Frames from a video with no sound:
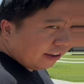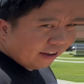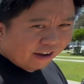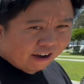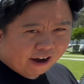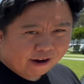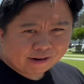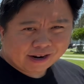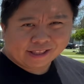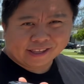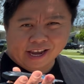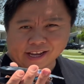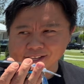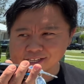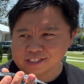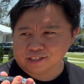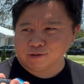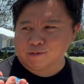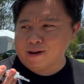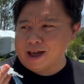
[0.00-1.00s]
I want to take
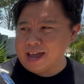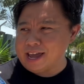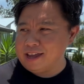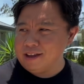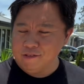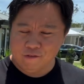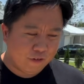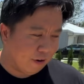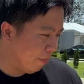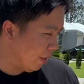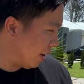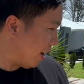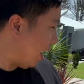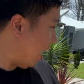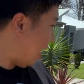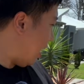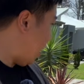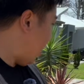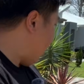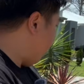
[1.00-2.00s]
this away from the
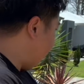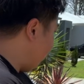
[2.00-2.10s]
car,